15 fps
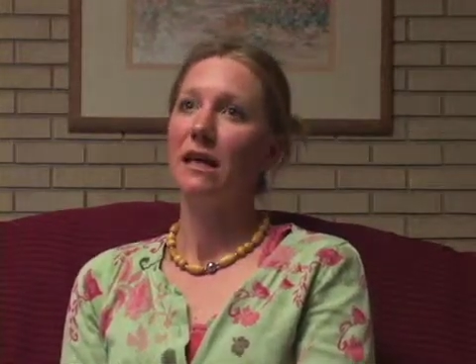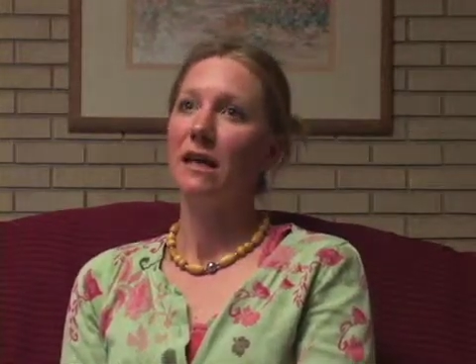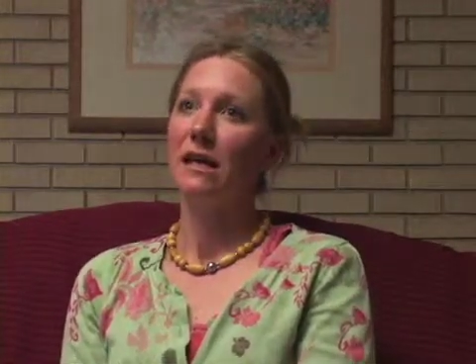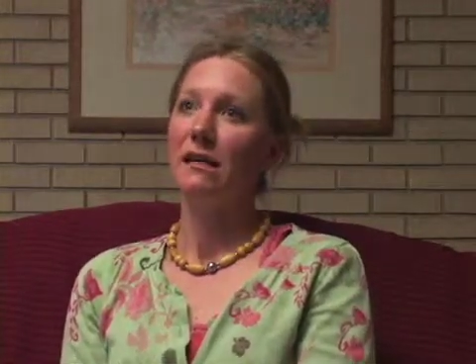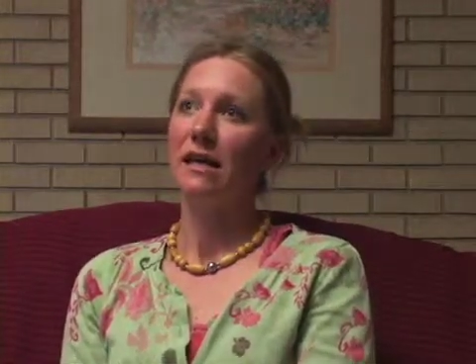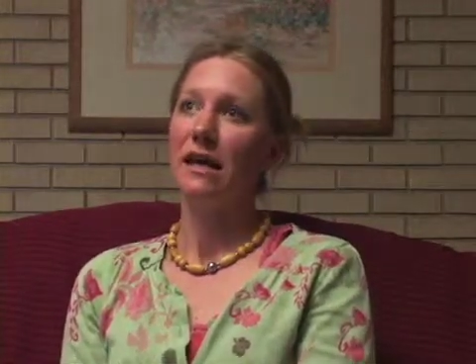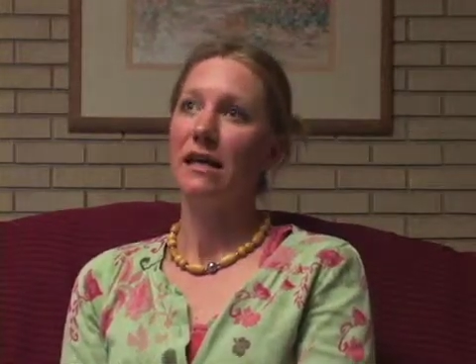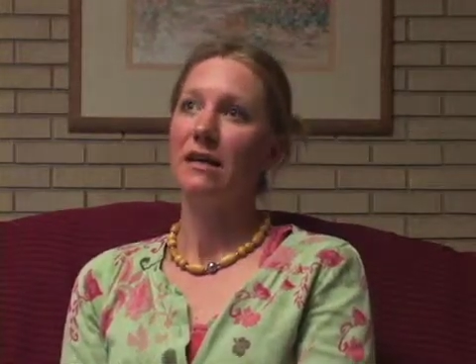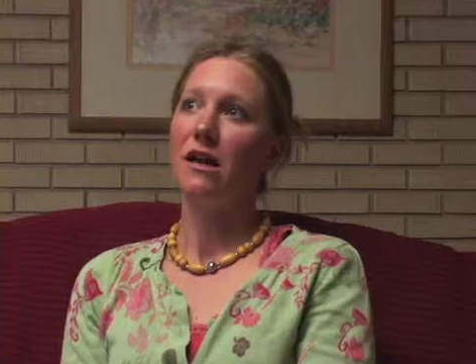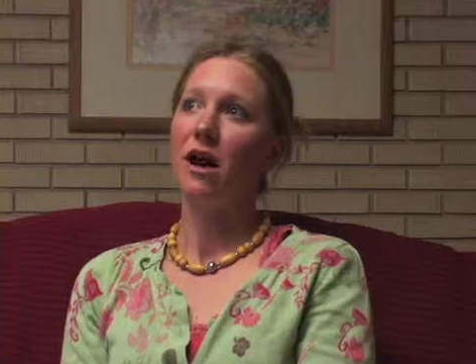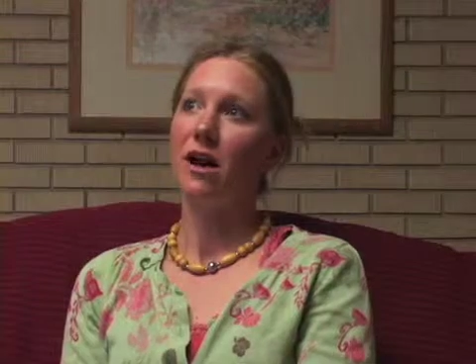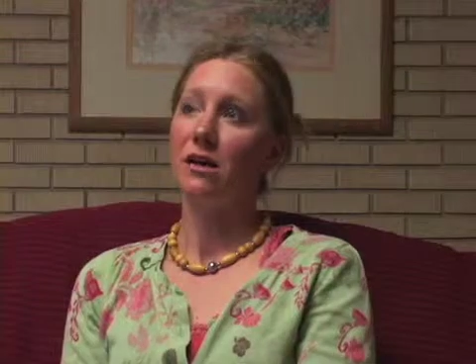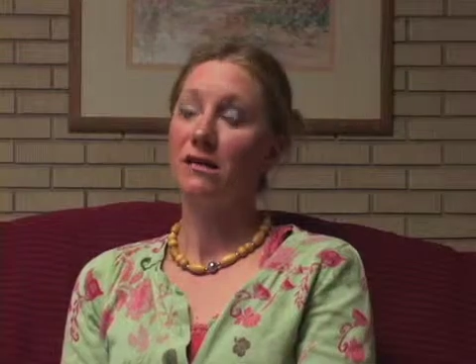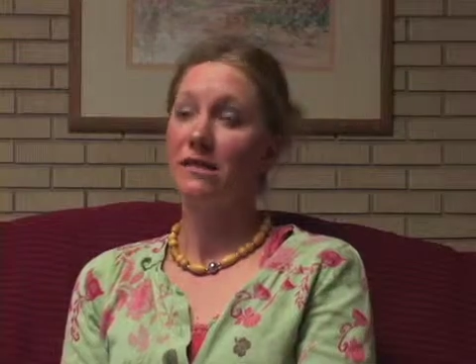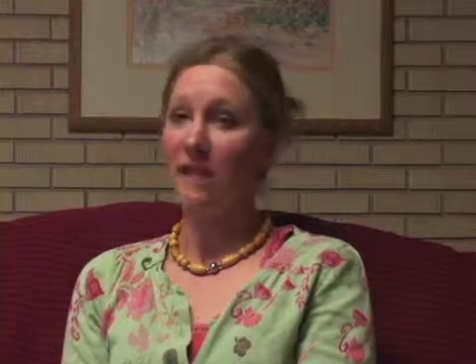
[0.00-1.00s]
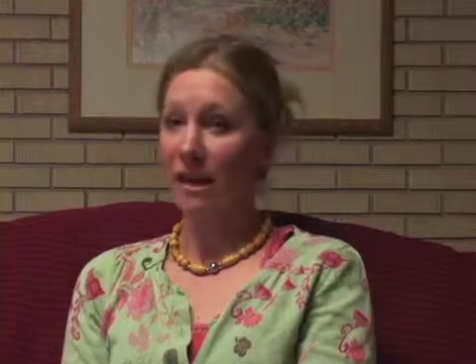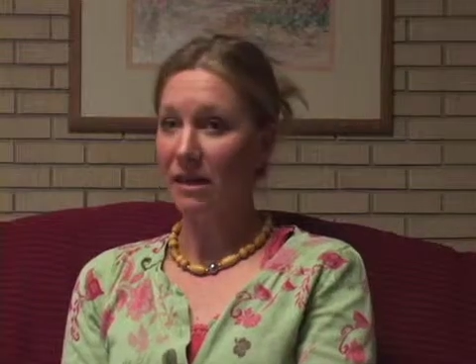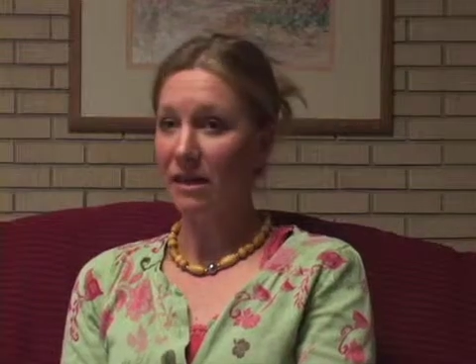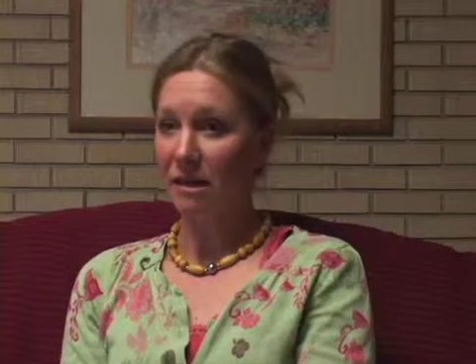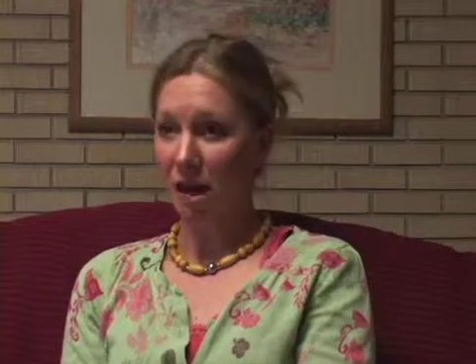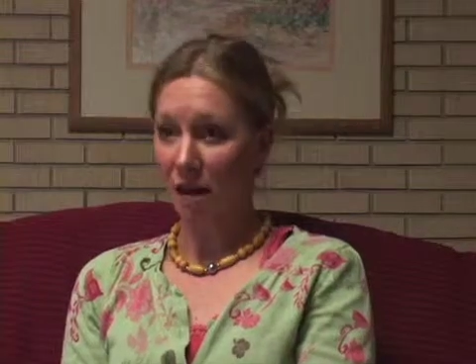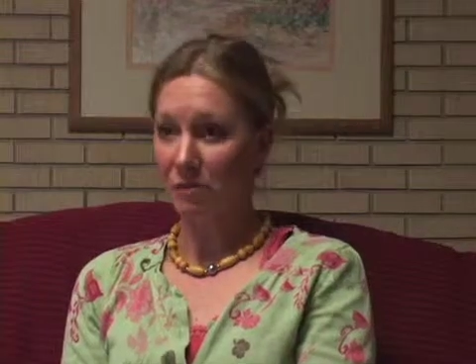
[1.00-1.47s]
Then our second
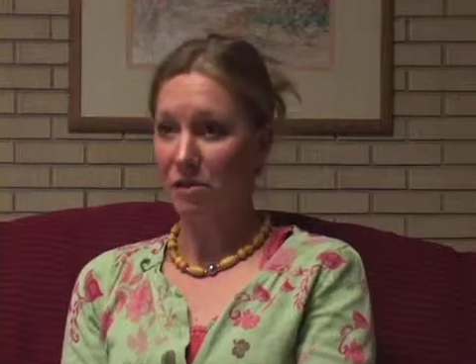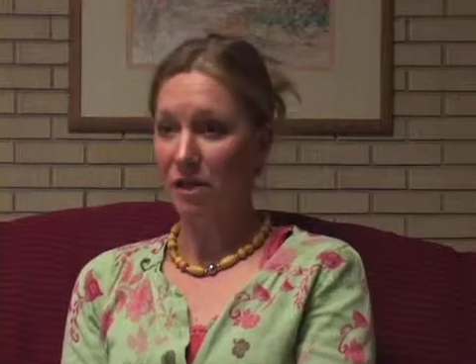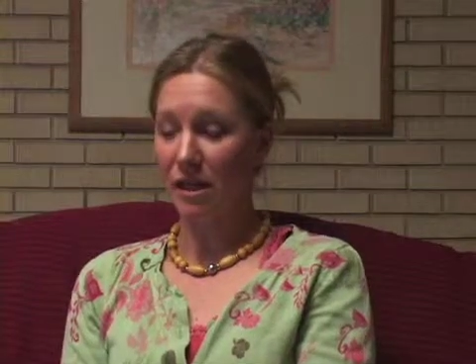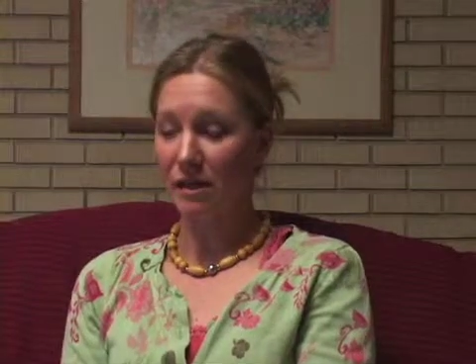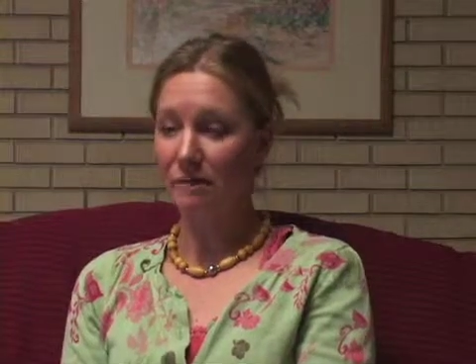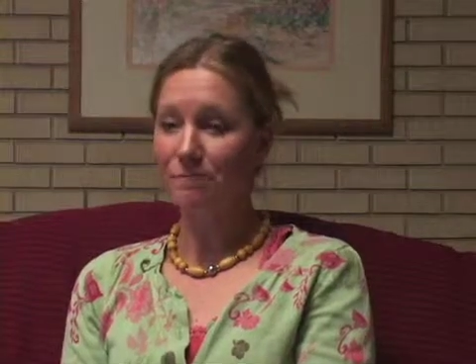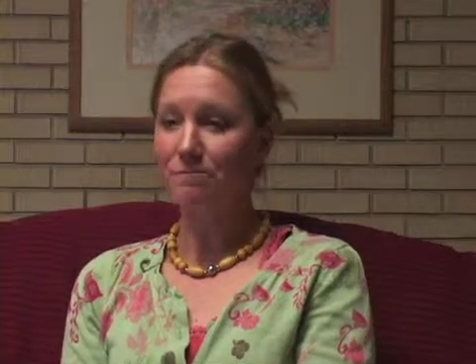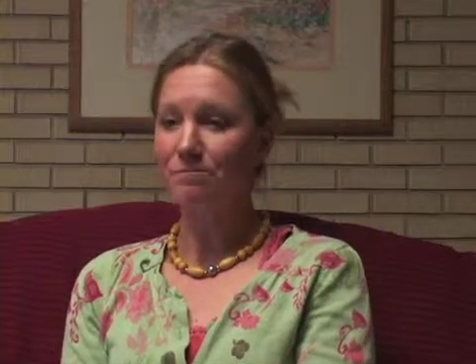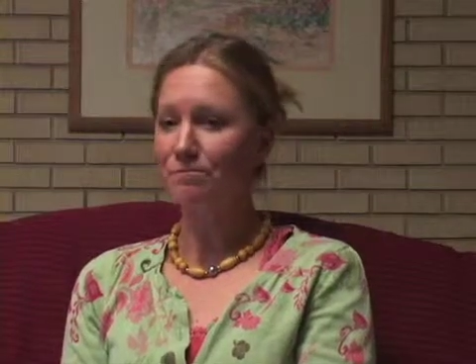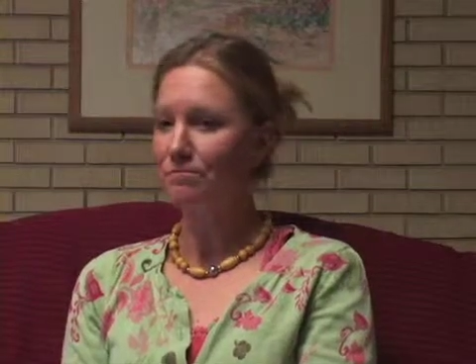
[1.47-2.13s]
adoption,